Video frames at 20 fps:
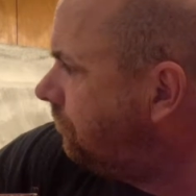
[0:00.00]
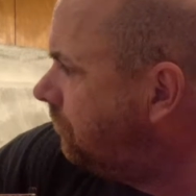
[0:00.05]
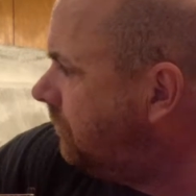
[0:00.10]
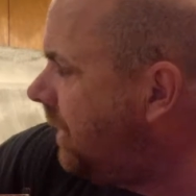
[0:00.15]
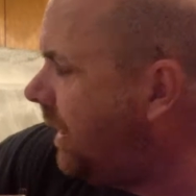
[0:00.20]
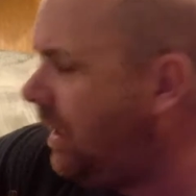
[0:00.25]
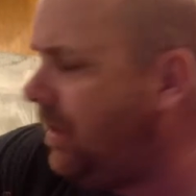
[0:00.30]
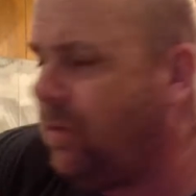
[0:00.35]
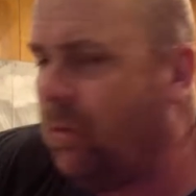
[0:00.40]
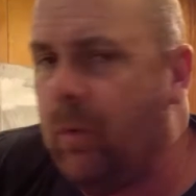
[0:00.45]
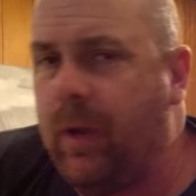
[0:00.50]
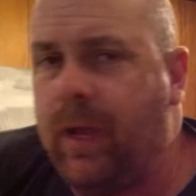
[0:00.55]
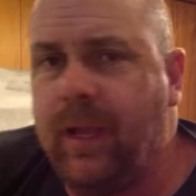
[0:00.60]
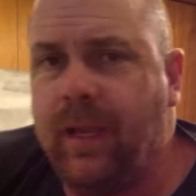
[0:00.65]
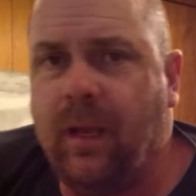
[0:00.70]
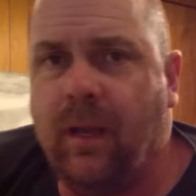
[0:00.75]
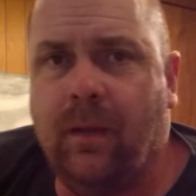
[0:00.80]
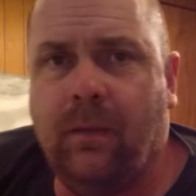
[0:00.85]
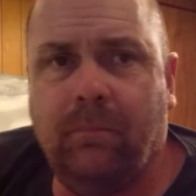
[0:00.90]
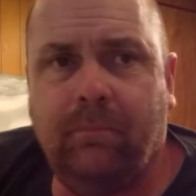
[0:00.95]
Either
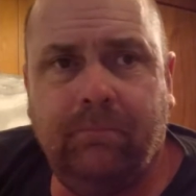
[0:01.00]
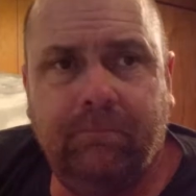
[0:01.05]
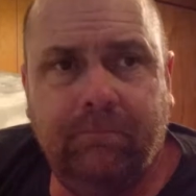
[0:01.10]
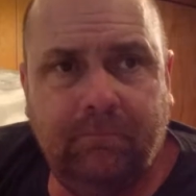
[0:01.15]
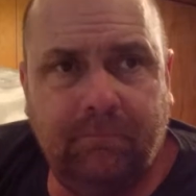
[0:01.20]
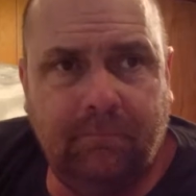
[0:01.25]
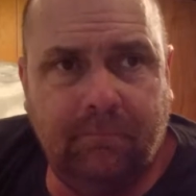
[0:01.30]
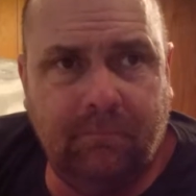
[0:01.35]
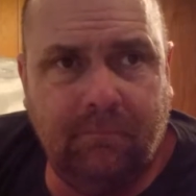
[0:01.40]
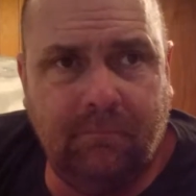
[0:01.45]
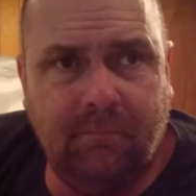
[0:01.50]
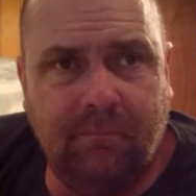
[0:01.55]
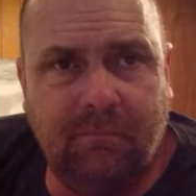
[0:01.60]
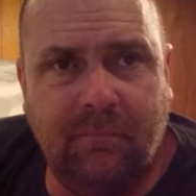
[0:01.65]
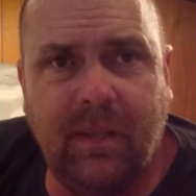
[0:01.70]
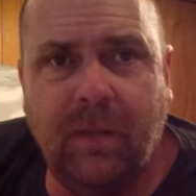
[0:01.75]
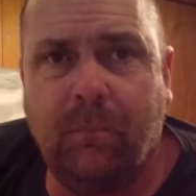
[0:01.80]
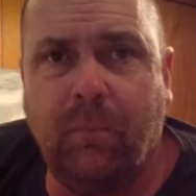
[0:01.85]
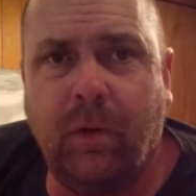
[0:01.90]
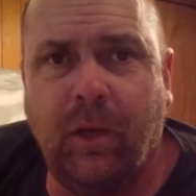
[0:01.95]
way,
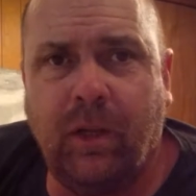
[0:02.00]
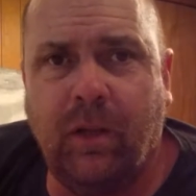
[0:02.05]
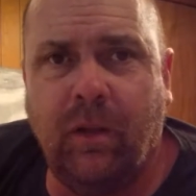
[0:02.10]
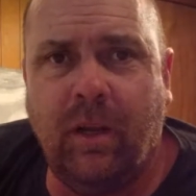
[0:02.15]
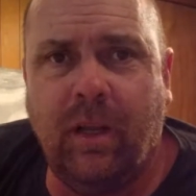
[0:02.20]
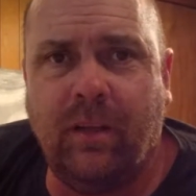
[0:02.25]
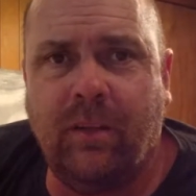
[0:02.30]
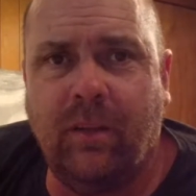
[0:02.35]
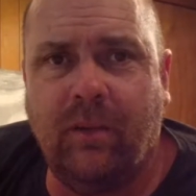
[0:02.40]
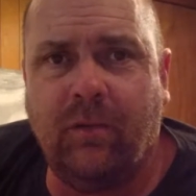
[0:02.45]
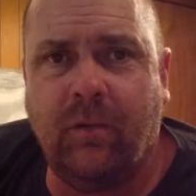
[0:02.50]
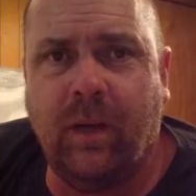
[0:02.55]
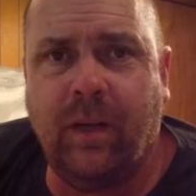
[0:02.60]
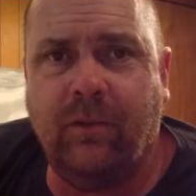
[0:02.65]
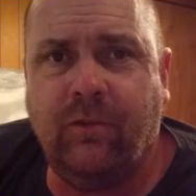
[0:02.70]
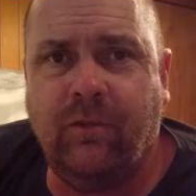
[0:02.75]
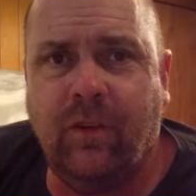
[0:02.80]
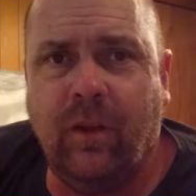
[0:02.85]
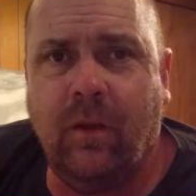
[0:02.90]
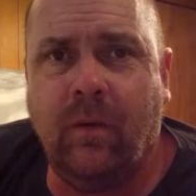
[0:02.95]
did pretty good at the
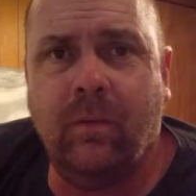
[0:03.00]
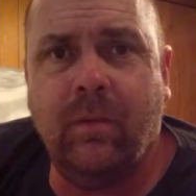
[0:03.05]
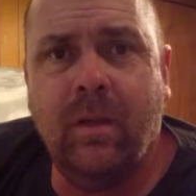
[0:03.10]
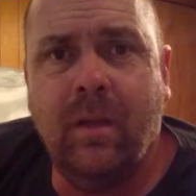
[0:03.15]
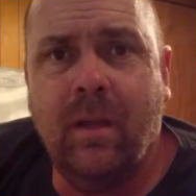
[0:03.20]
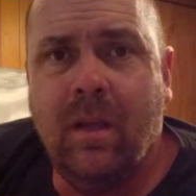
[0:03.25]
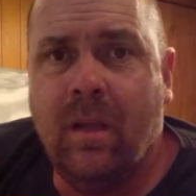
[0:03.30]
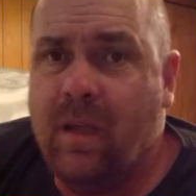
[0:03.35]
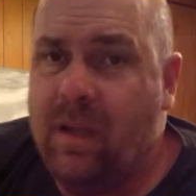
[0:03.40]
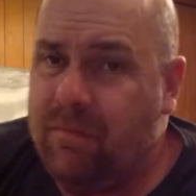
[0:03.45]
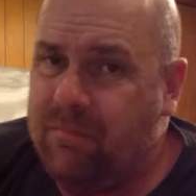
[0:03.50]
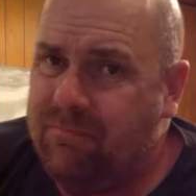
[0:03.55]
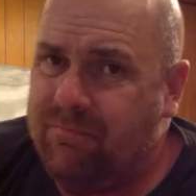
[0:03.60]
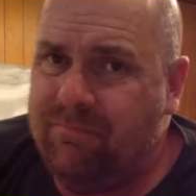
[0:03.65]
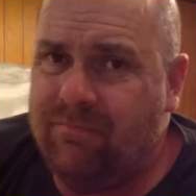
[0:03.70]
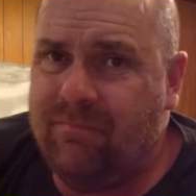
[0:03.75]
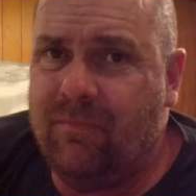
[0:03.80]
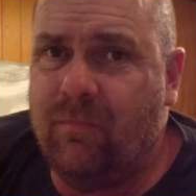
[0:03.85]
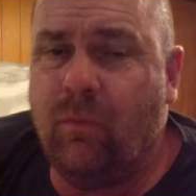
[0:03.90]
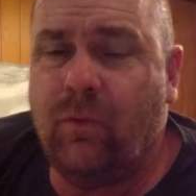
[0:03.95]
train show.
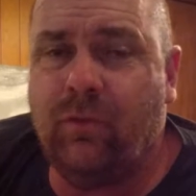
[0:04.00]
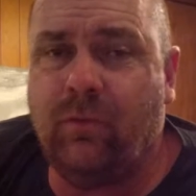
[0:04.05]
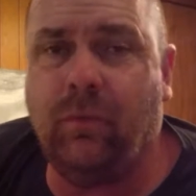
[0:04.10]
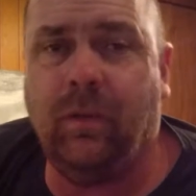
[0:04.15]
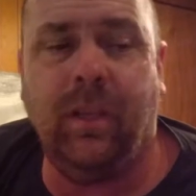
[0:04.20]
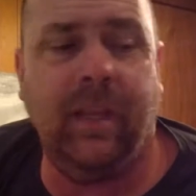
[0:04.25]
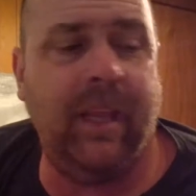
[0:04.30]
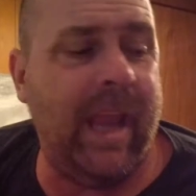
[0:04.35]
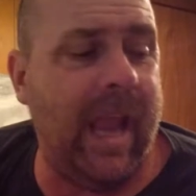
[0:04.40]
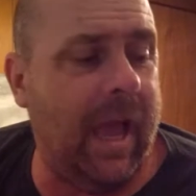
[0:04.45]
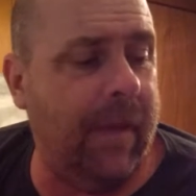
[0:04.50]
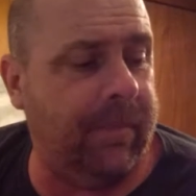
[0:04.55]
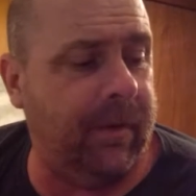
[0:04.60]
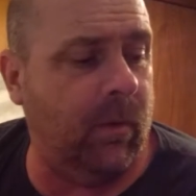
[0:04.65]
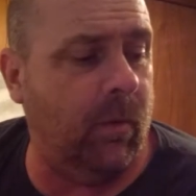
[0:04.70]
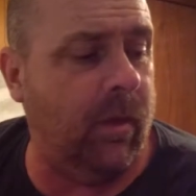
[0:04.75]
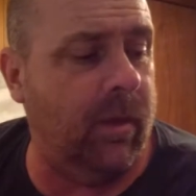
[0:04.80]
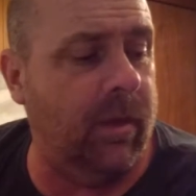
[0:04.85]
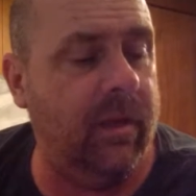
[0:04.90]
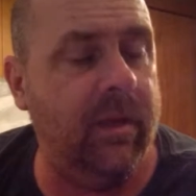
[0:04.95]
Was really happy
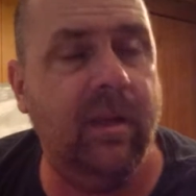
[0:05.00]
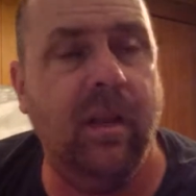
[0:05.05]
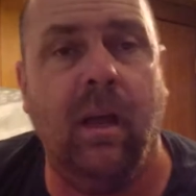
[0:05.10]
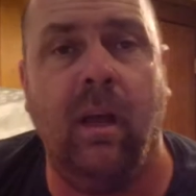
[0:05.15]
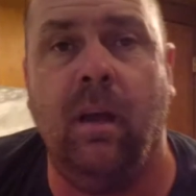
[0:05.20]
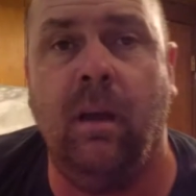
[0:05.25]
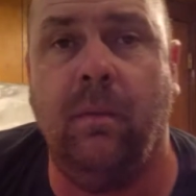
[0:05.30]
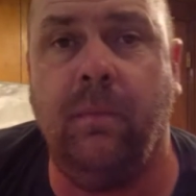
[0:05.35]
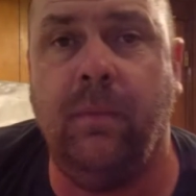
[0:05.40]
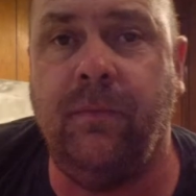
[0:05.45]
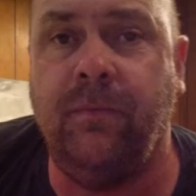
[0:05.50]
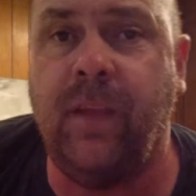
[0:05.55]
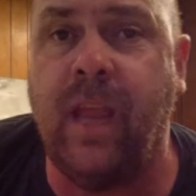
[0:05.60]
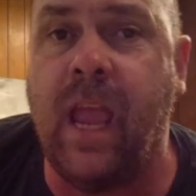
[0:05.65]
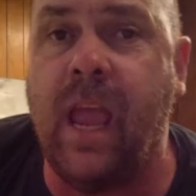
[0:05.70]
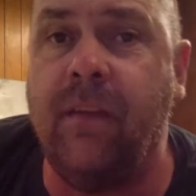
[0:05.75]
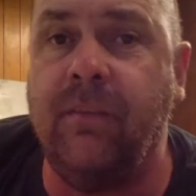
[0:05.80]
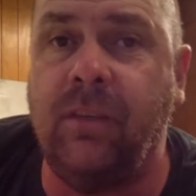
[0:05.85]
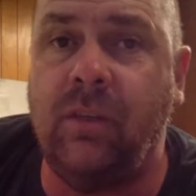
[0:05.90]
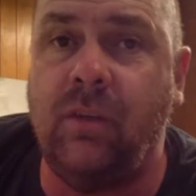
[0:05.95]
with it. If you
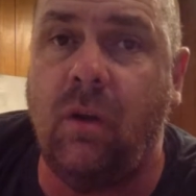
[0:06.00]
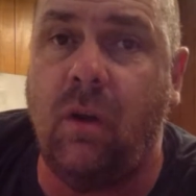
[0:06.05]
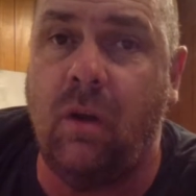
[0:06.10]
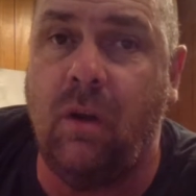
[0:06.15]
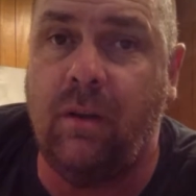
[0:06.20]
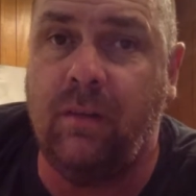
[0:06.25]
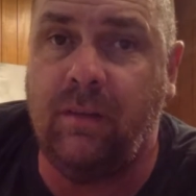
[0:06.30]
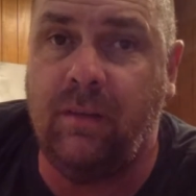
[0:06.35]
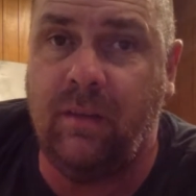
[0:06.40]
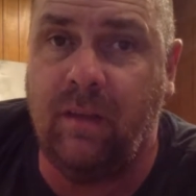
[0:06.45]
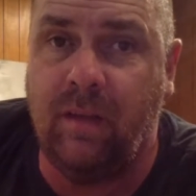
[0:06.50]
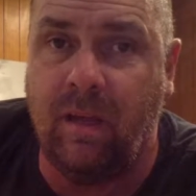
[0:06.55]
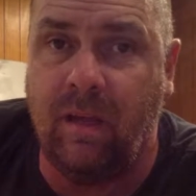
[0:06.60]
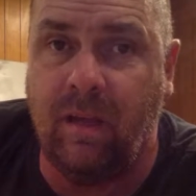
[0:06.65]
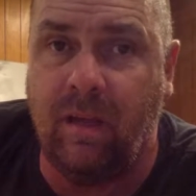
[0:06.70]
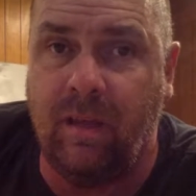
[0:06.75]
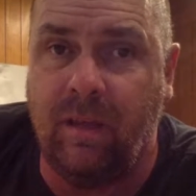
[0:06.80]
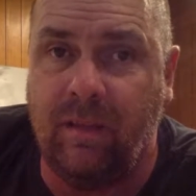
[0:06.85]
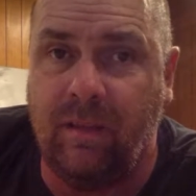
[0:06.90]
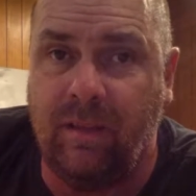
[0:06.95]
haven't gone
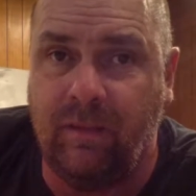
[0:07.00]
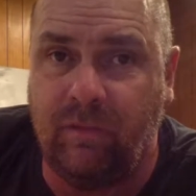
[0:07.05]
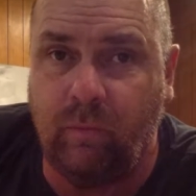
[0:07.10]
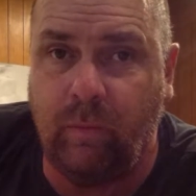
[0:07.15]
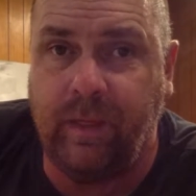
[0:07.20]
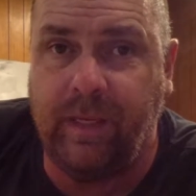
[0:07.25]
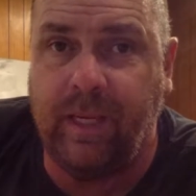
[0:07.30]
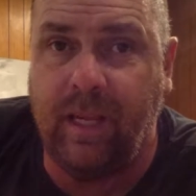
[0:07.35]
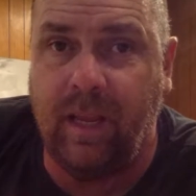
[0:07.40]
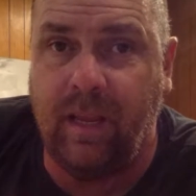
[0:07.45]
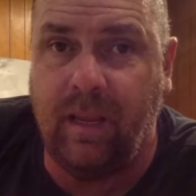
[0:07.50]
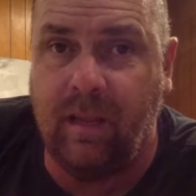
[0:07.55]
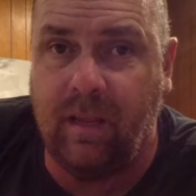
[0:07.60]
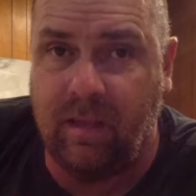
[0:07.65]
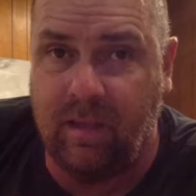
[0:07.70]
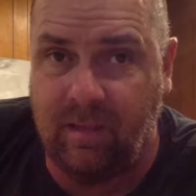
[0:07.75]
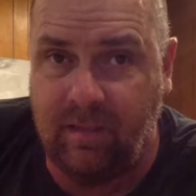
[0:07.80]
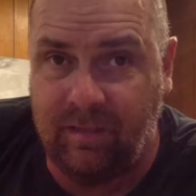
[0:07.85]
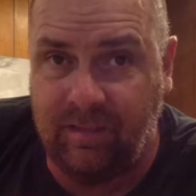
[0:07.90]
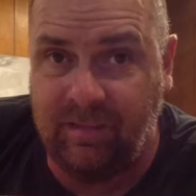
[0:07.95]
this weekend,
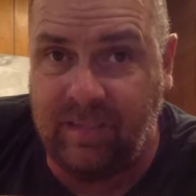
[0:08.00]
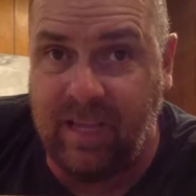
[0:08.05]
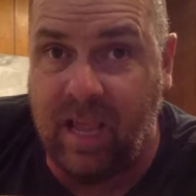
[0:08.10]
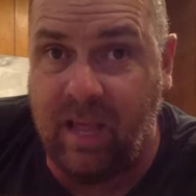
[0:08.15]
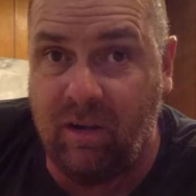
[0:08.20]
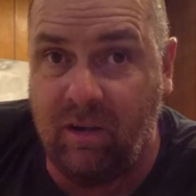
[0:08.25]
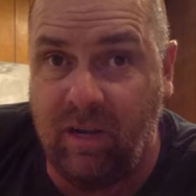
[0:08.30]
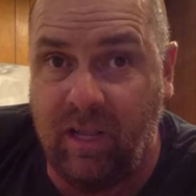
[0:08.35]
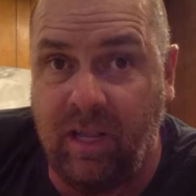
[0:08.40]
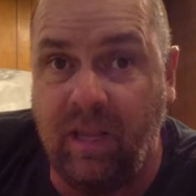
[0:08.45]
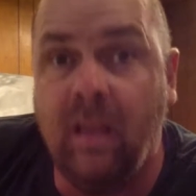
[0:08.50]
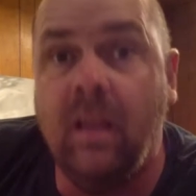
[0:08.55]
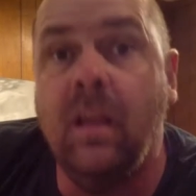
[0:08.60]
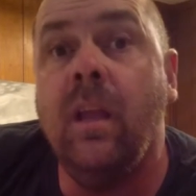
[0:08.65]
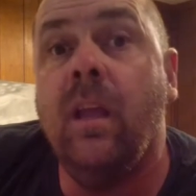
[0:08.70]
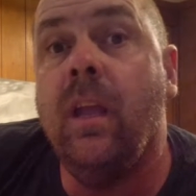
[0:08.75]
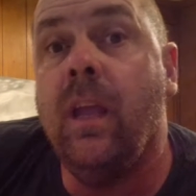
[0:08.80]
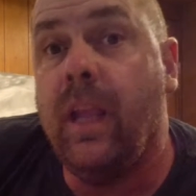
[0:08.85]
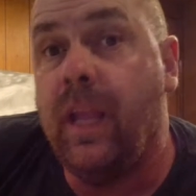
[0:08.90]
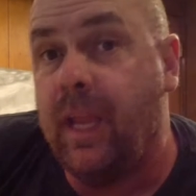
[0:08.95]
this Saturday,
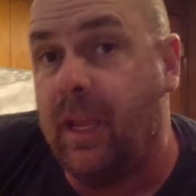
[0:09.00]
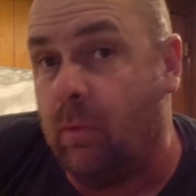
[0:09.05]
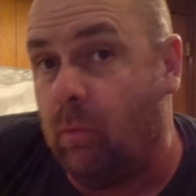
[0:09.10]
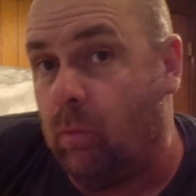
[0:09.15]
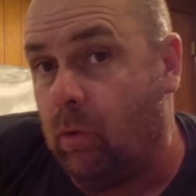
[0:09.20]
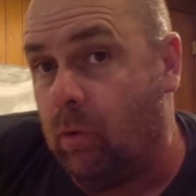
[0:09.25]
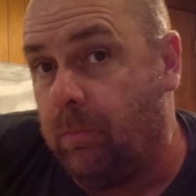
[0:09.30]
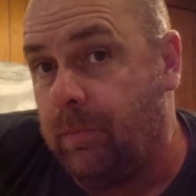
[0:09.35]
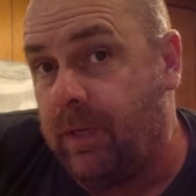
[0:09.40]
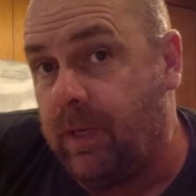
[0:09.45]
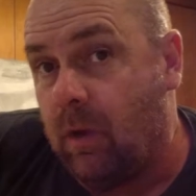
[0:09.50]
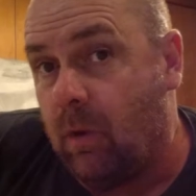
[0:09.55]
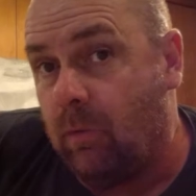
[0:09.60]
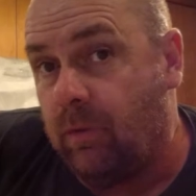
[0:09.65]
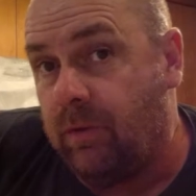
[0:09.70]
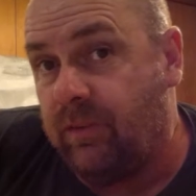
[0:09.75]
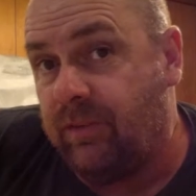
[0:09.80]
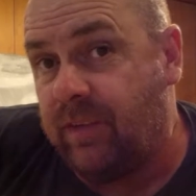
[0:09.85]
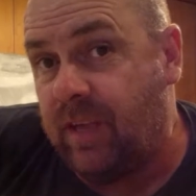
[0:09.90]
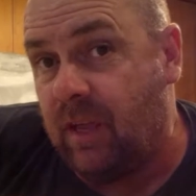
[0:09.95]
it will be
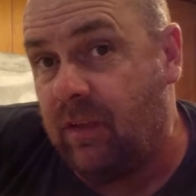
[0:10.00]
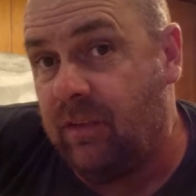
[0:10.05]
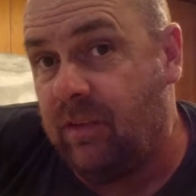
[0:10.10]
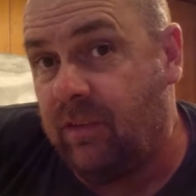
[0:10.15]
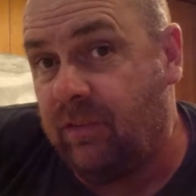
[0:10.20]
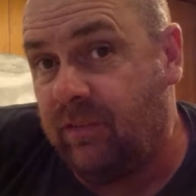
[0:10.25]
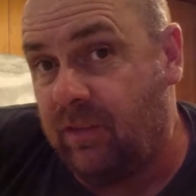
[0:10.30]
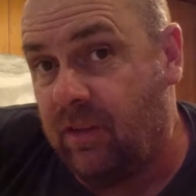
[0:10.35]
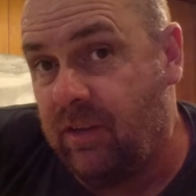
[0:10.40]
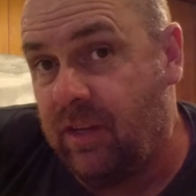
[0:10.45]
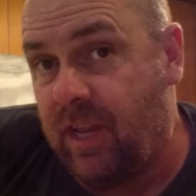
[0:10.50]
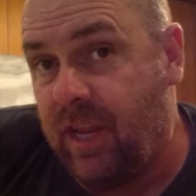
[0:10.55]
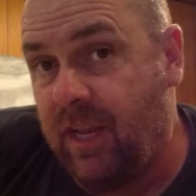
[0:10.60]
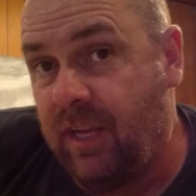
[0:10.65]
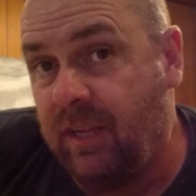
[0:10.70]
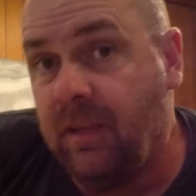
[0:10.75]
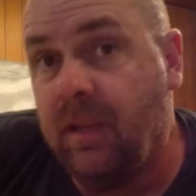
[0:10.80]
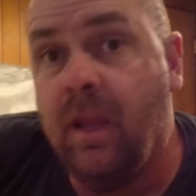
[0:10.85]
going Sunday.